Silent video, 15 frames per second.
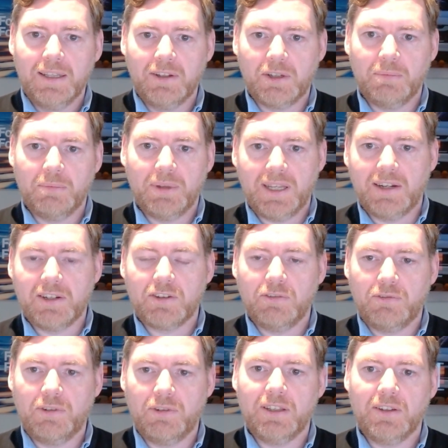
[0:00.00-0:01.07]
there's a
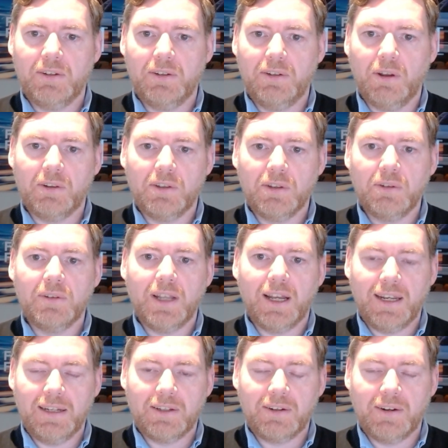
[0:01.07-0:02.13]
potential for it to not do
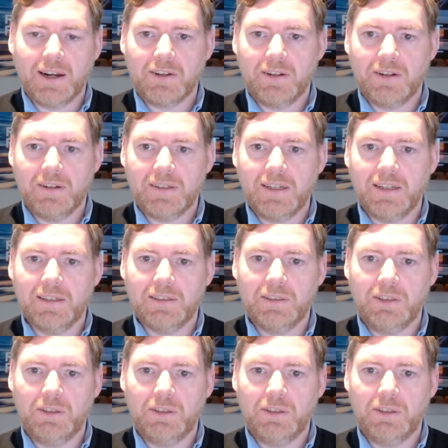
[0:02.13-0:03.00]
that interaction until